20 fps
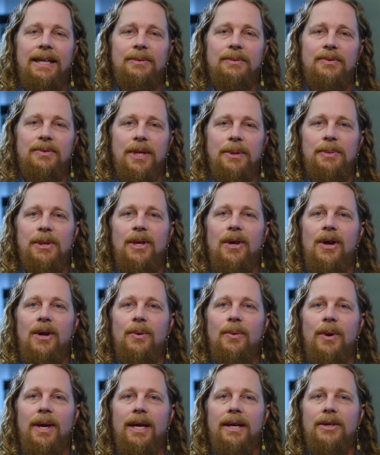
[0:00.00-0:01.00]
We've come a
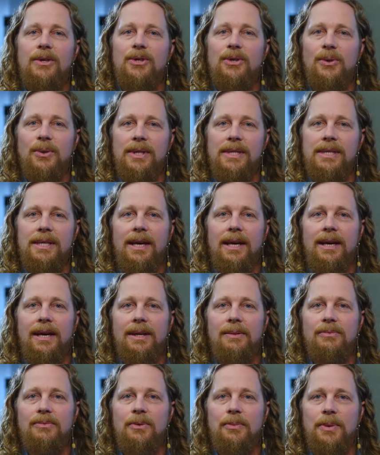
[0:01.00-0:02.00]
long way in a short
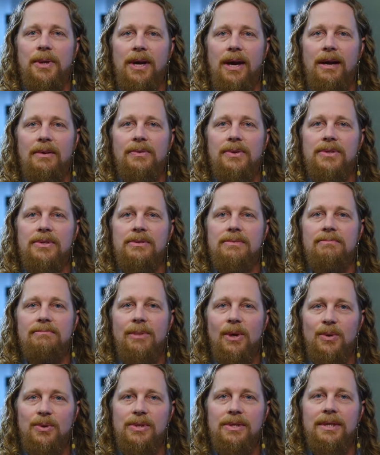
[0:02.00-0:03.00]
time from an office
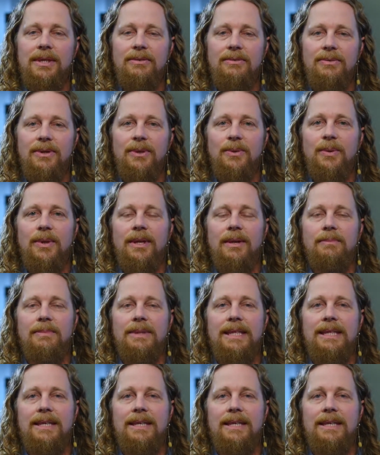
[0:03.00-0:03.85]
mostly filled with empty